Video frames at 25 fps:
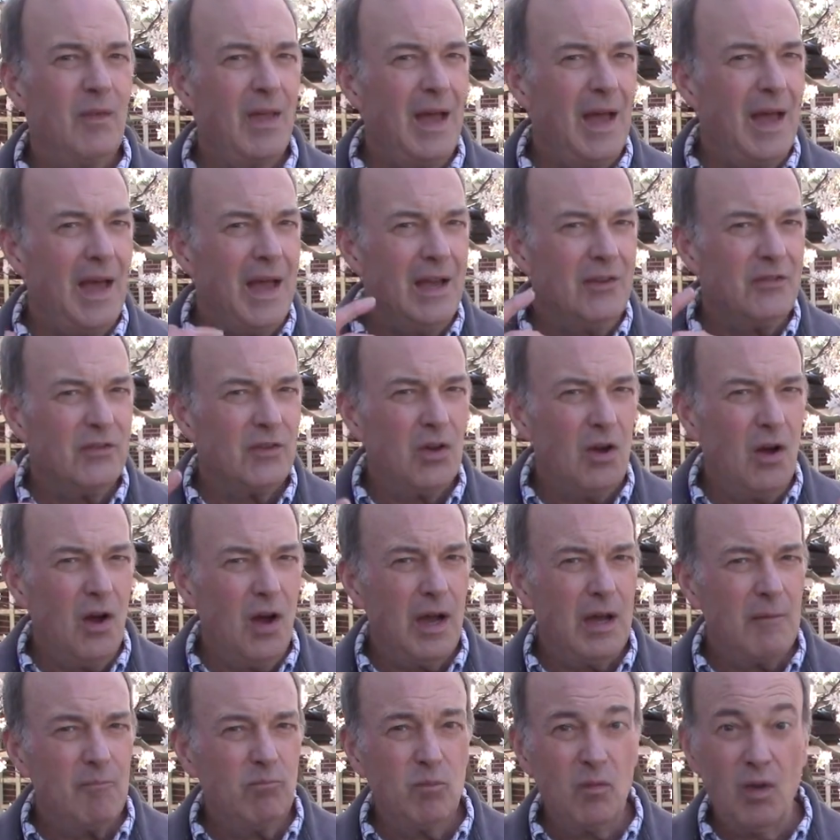ask
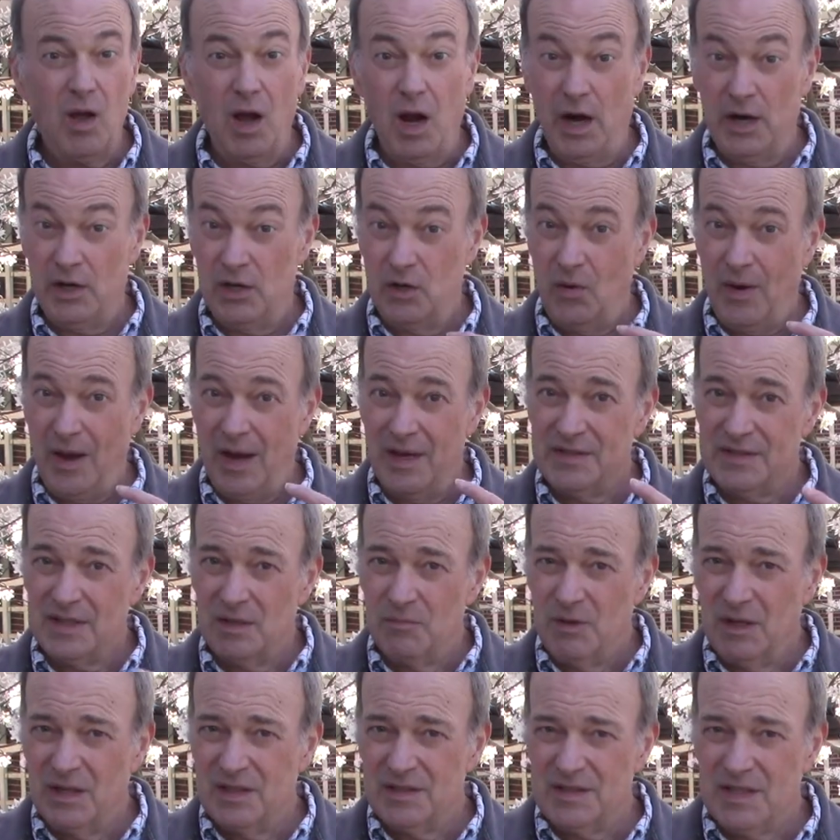God, are you
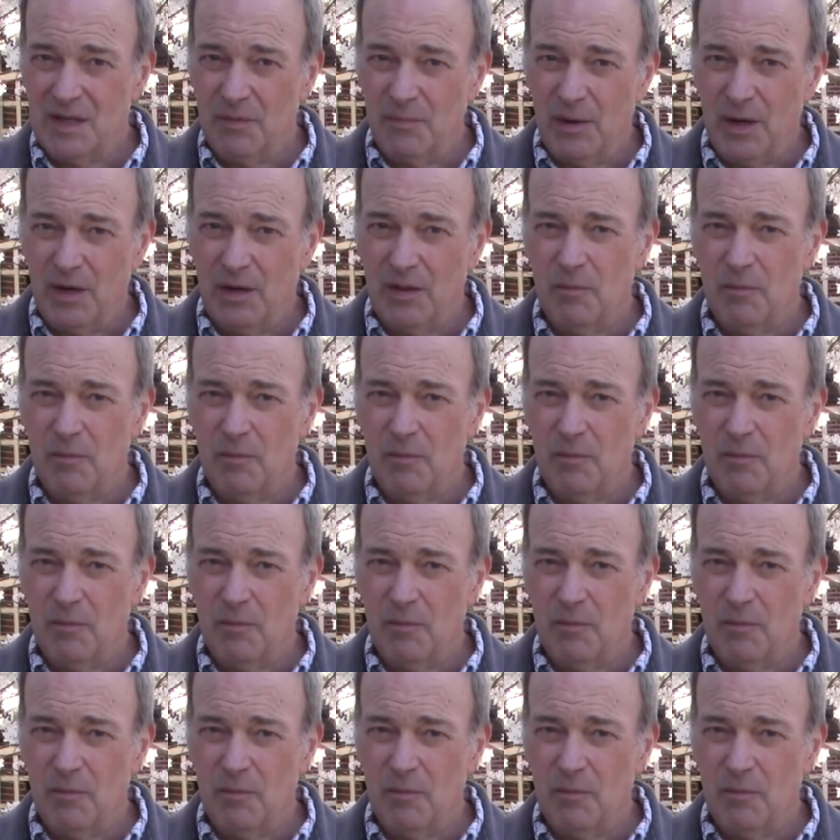asking me to step out